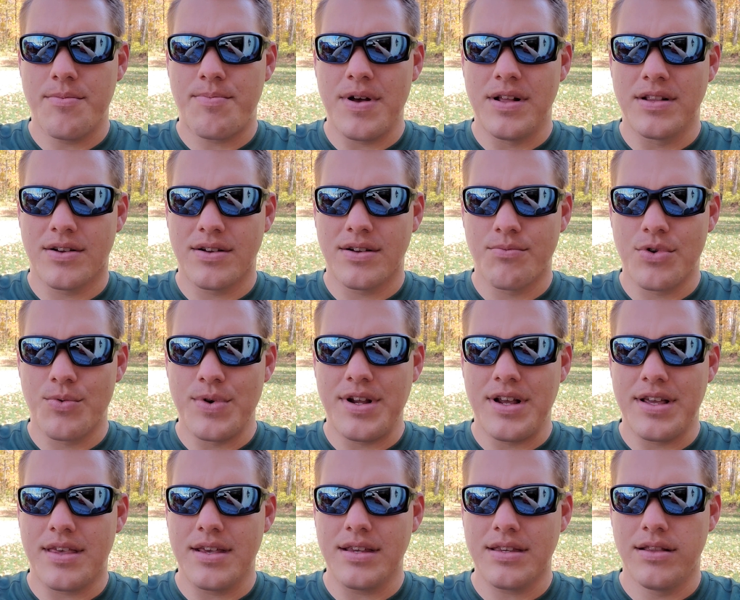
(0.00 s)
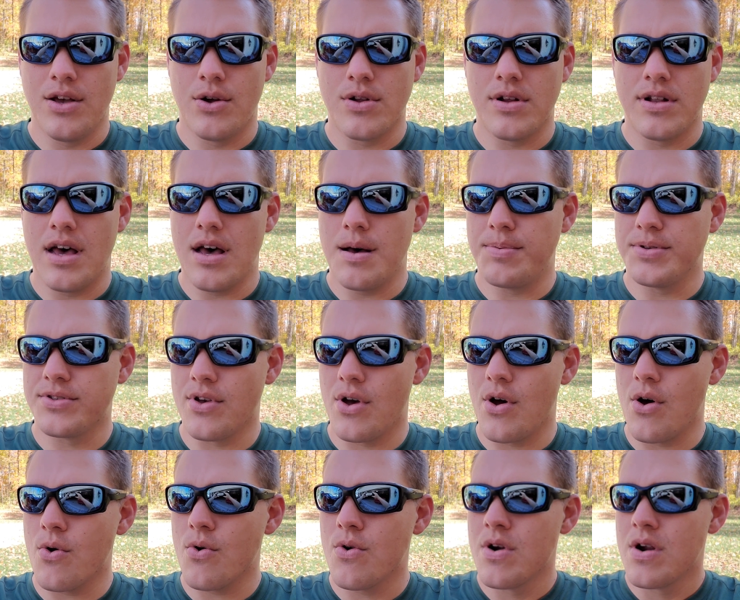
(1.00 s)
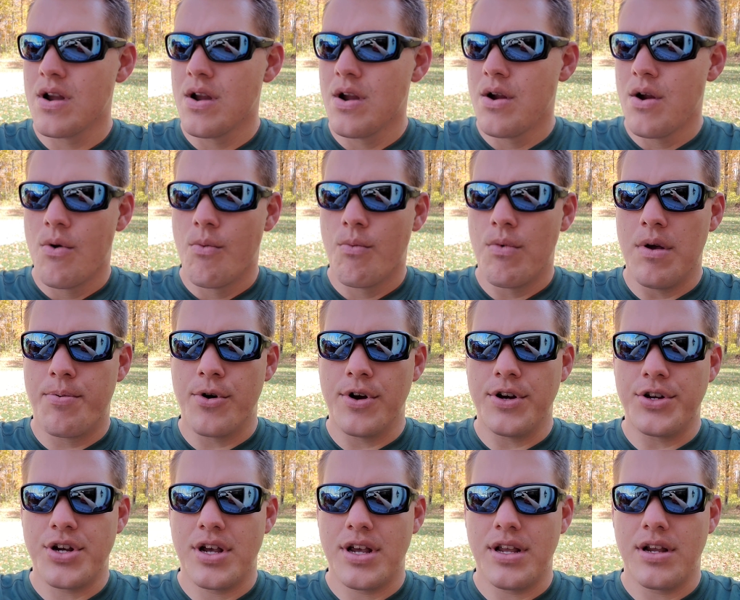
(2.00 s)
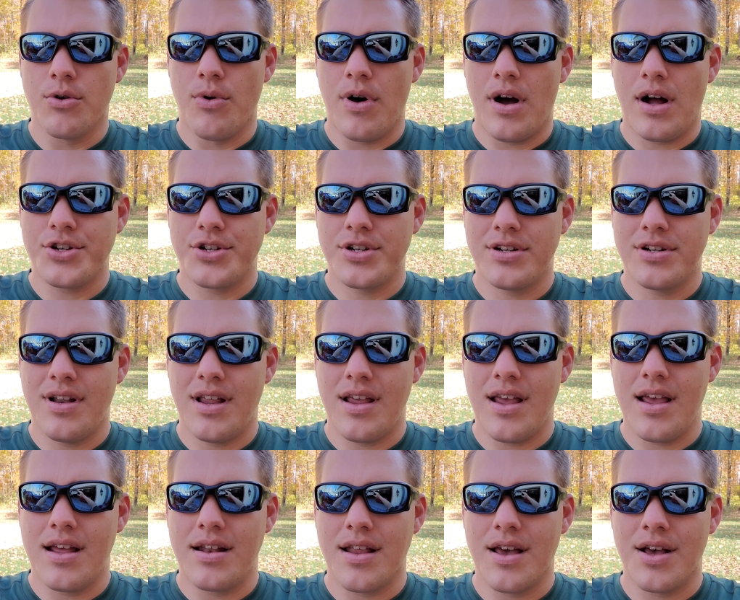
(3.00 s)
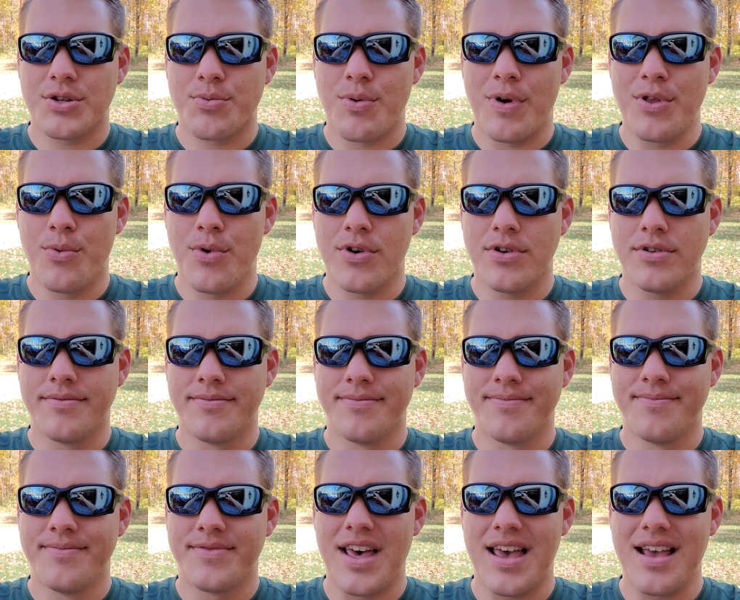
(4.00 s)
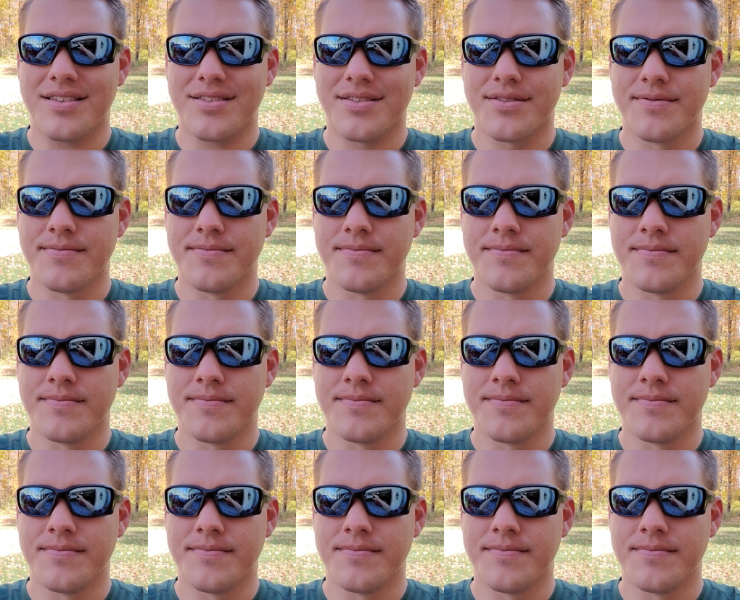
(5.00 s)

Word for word: Depends on when we get this loaded up. So we appreciate you watching and uh, spread the word. Thanks.